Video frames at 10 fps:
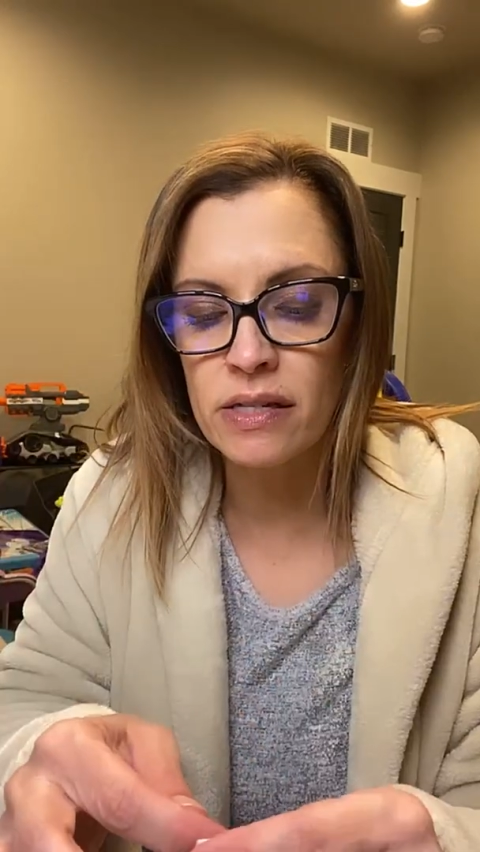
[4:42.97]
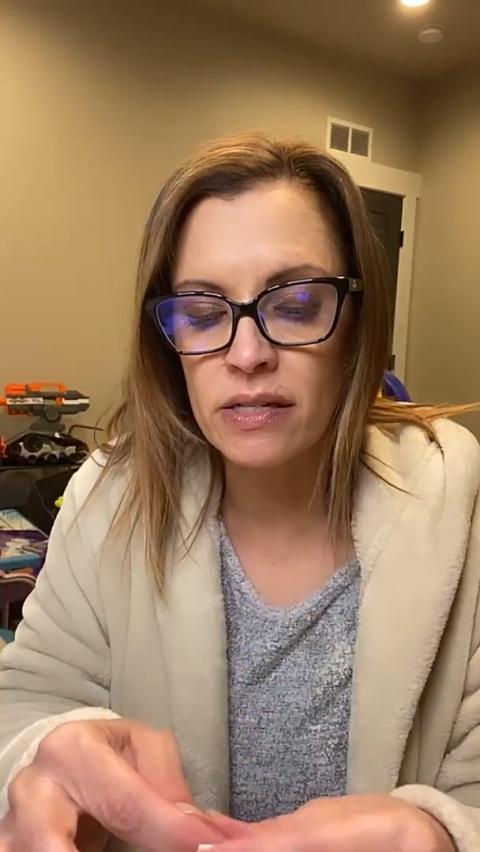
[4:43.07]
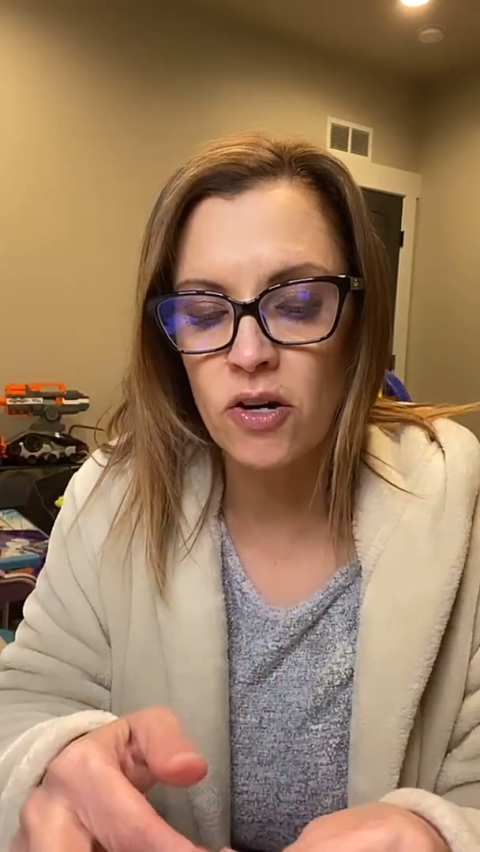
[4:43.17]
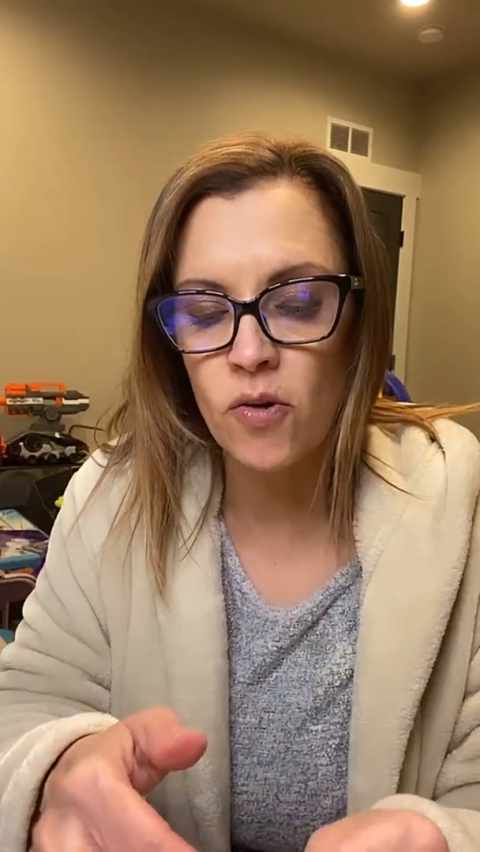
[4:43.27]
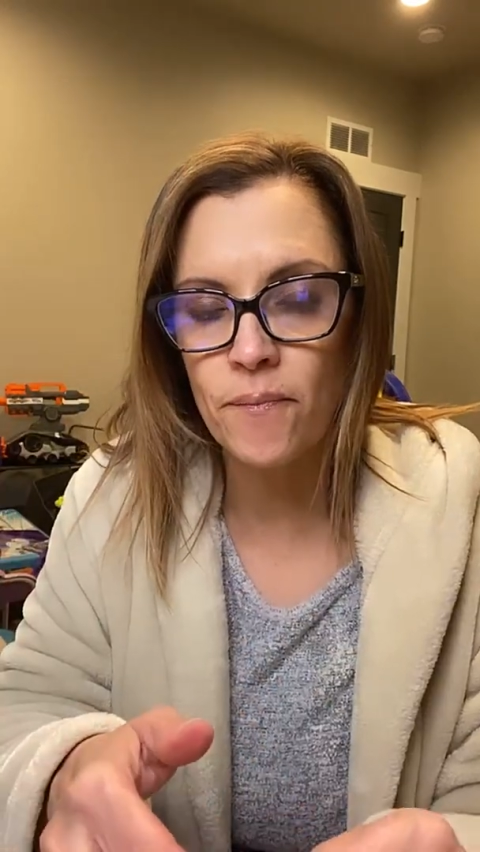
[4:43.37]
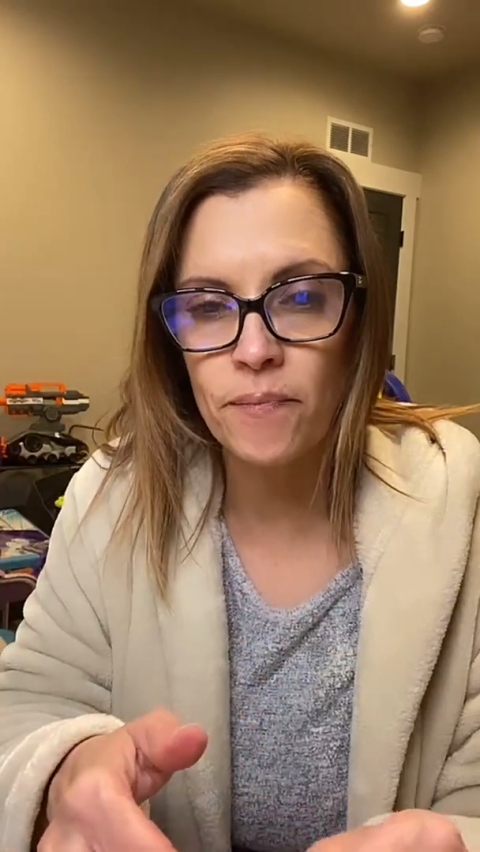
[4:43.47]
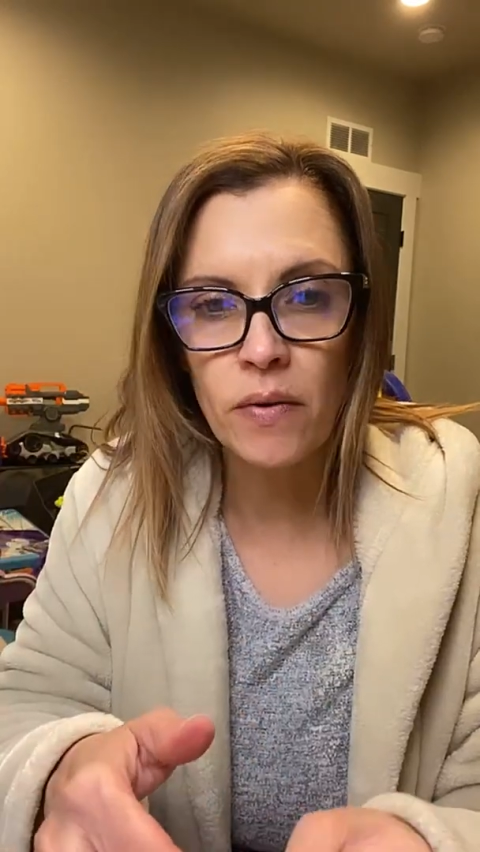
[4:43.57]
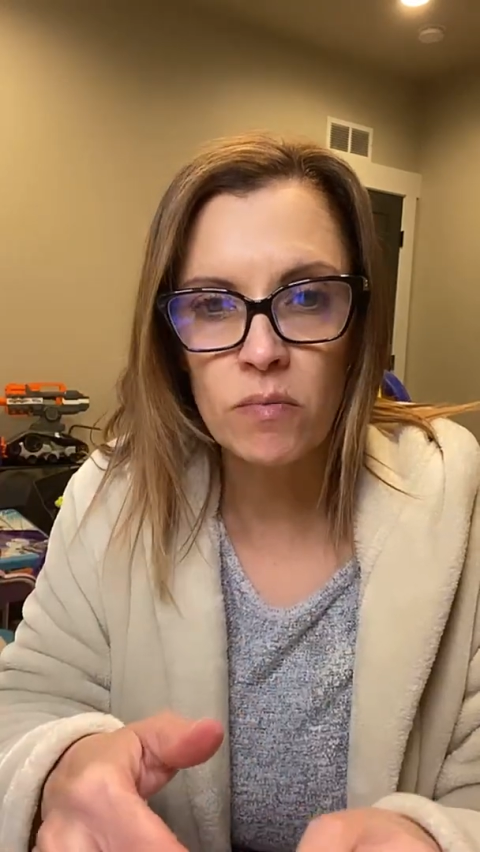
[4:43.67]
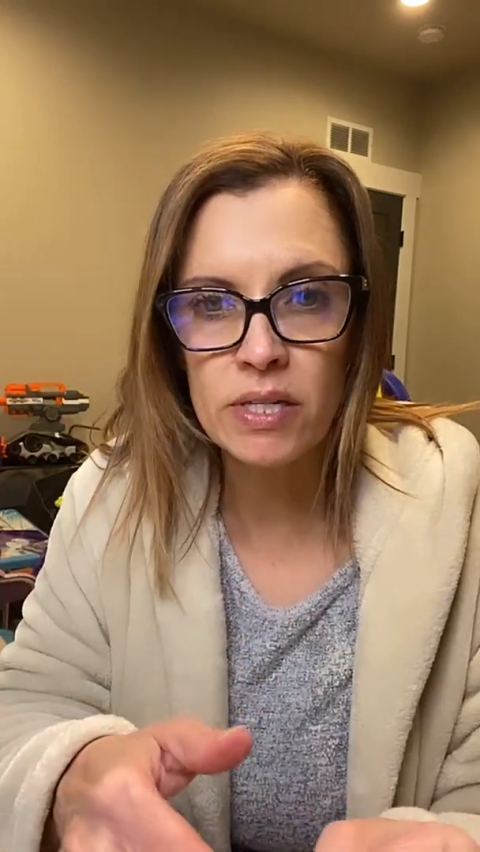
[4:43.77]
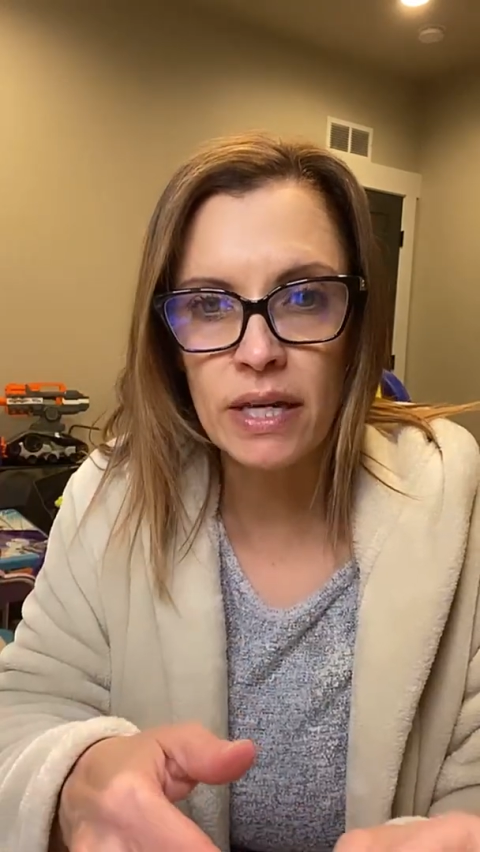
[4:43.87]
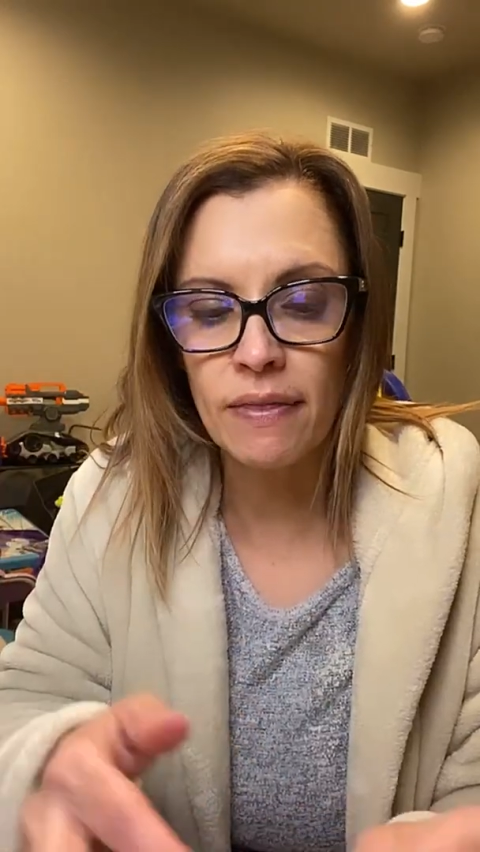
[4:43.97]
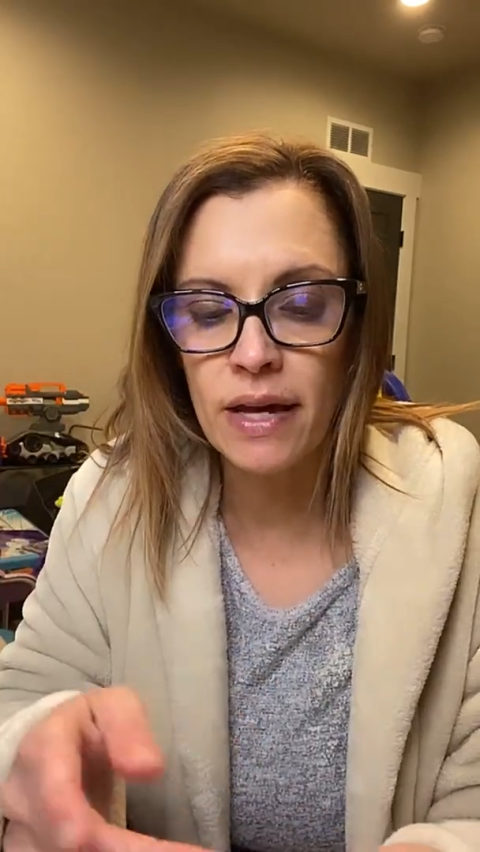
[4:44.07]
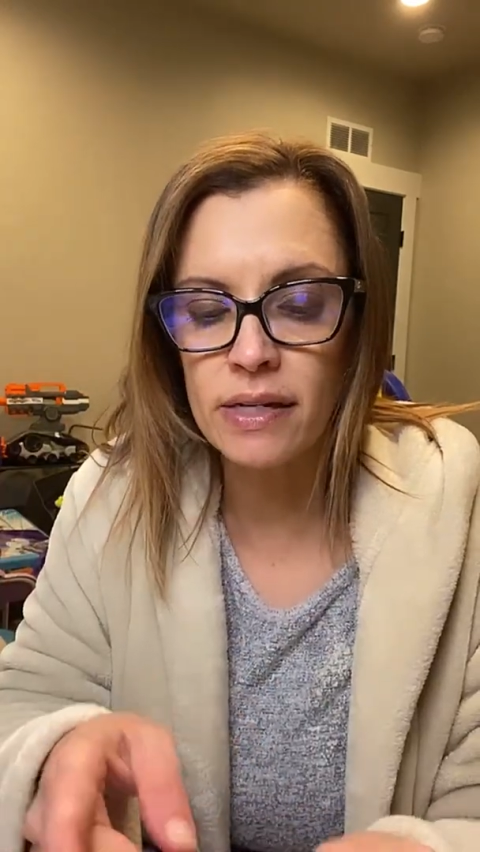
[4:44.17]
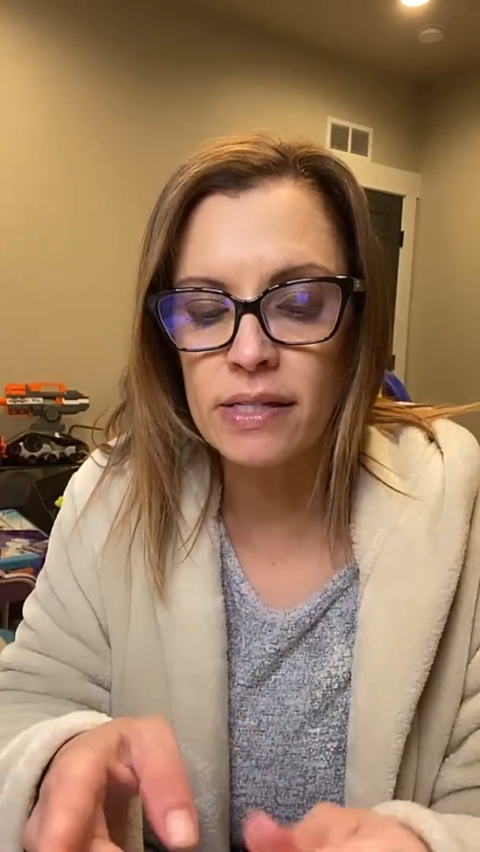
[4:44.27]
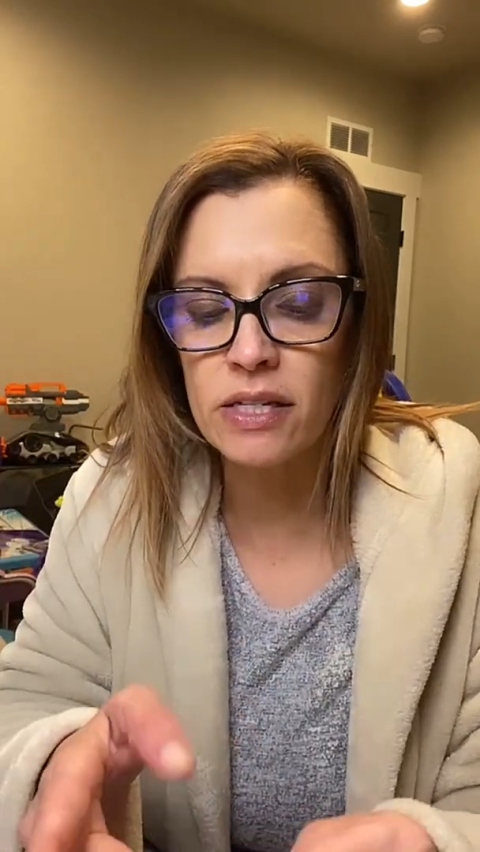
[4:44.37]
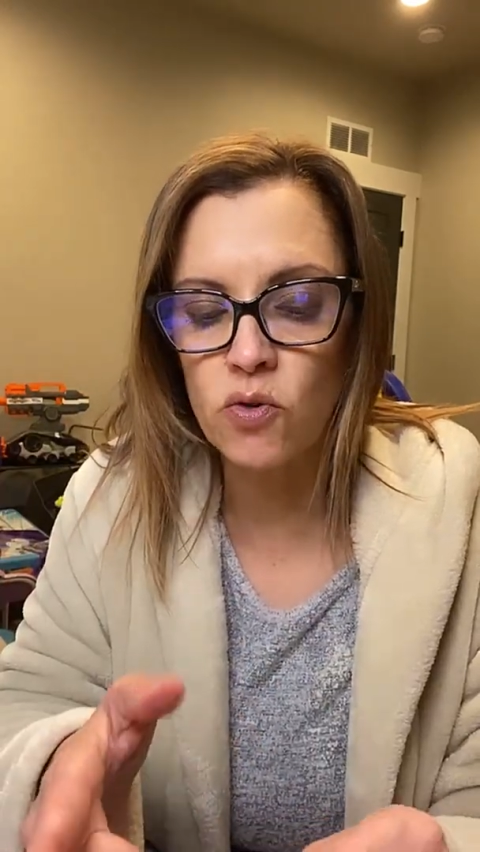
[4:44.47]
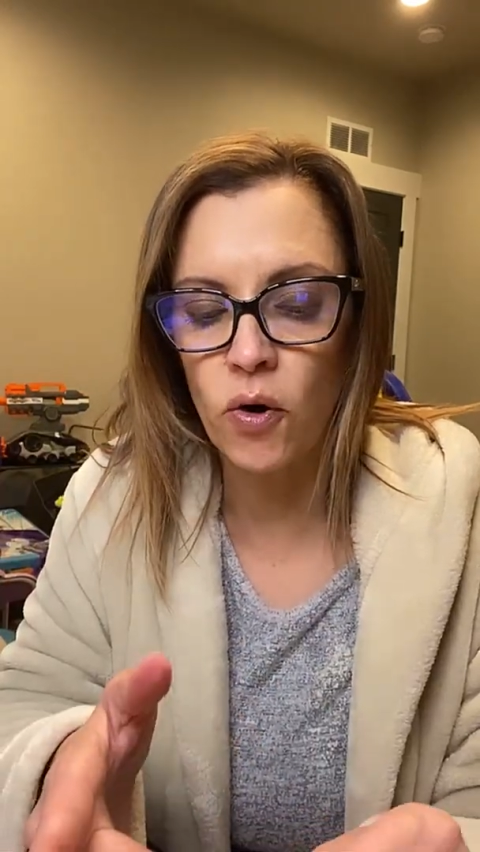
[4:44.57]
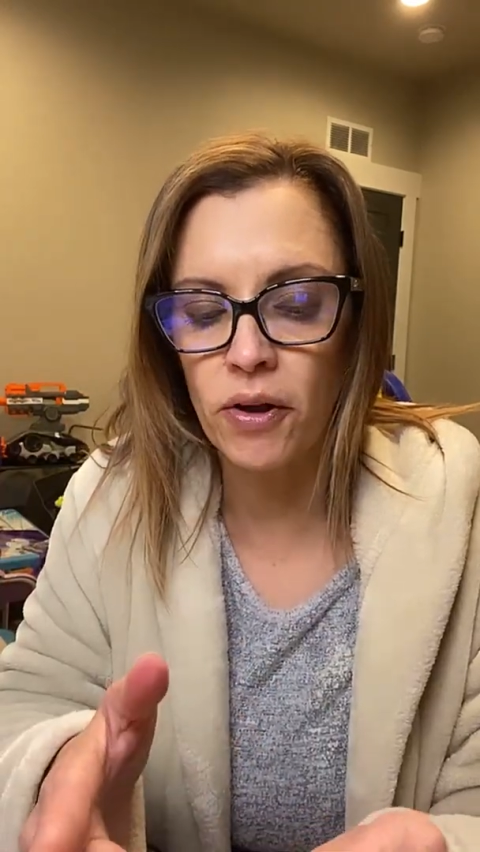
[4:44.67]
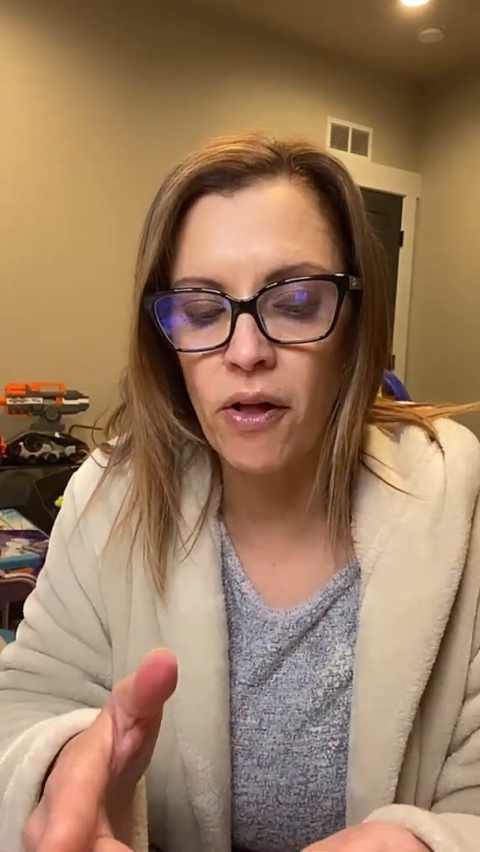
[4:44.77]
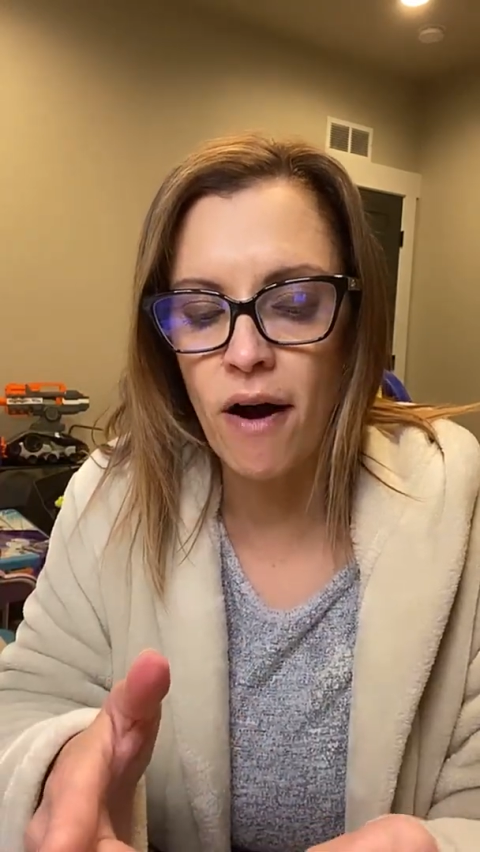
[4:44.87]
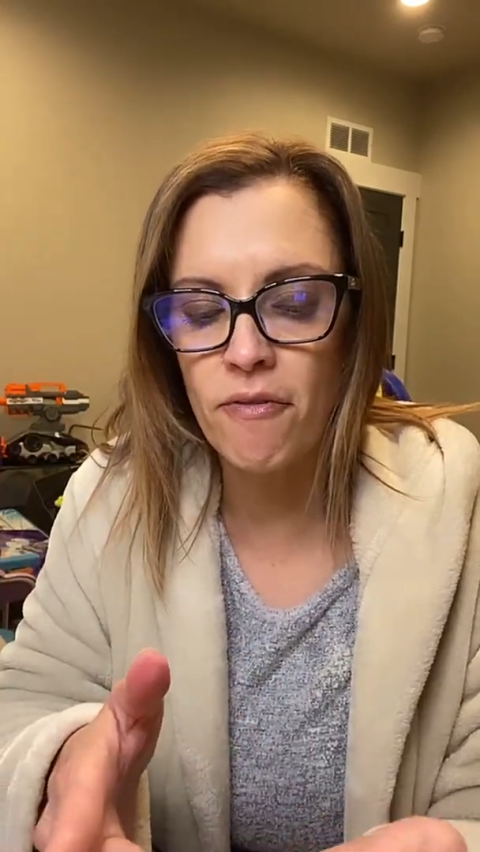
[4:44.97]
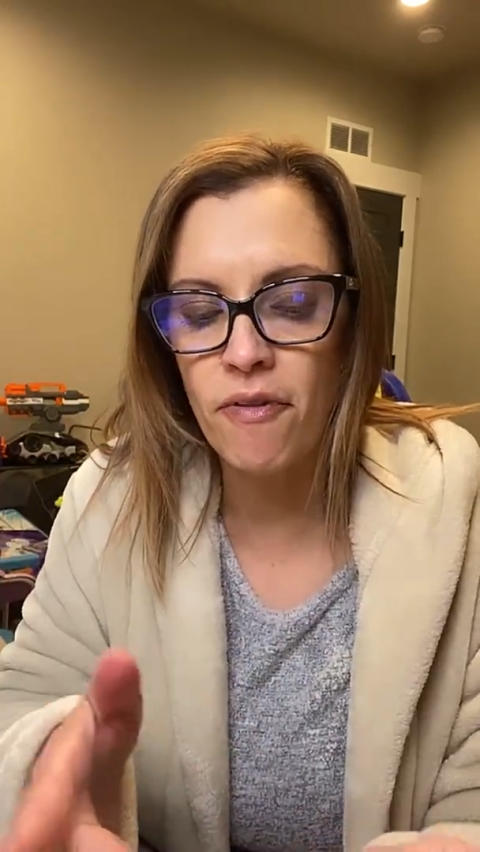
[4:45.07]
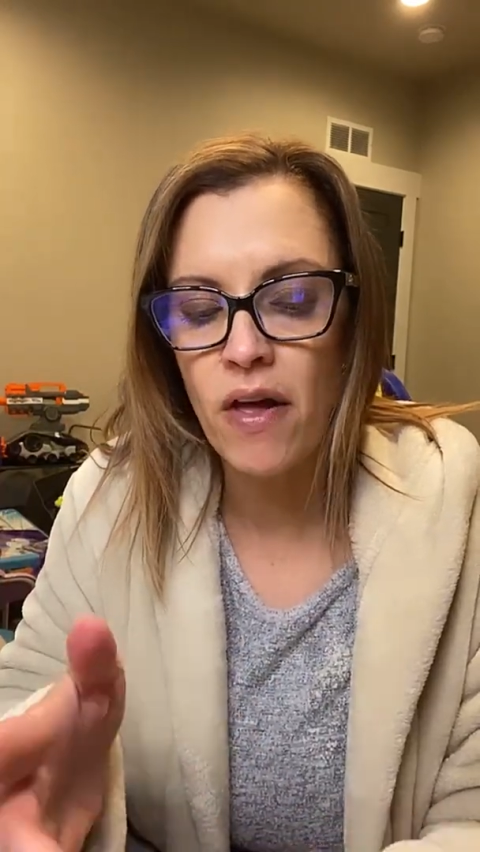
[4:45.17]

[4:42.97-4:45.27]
so I'm just getting the excess oil off.